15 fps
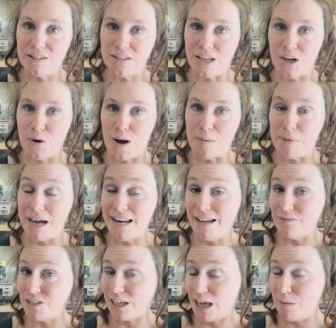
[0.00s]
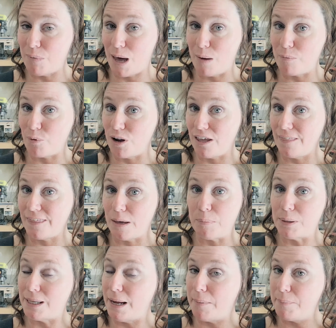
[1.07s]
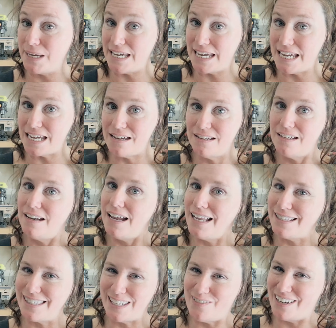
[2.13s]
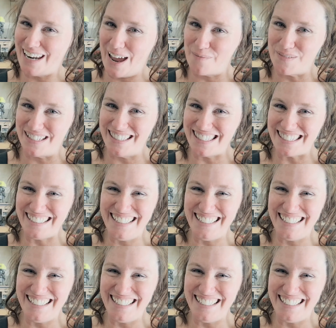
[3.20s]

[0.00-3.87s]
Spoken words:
so I might have to come up with a plan B and see what happens.